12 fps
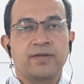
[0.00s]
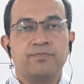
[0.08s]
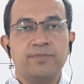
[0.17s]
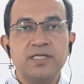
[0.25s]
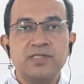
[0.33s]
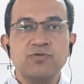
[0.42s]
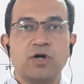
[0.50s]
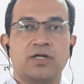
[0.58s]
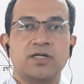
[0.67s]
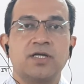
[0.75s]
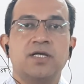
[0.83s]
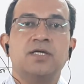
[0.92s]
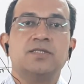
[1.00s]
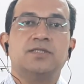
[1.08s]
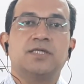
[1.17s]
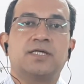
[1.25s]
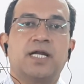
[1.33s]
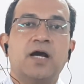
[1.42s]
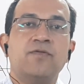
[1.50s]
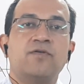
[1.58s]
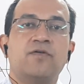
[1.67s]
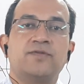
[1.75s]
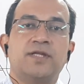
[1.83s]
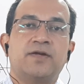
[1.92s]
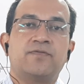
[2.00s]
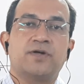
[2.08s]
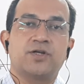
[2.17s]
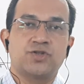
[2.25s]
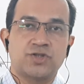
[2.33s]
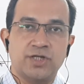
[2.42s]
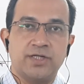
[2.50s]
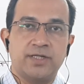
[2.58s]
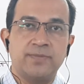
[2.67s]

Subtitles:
Means what? The graph of that function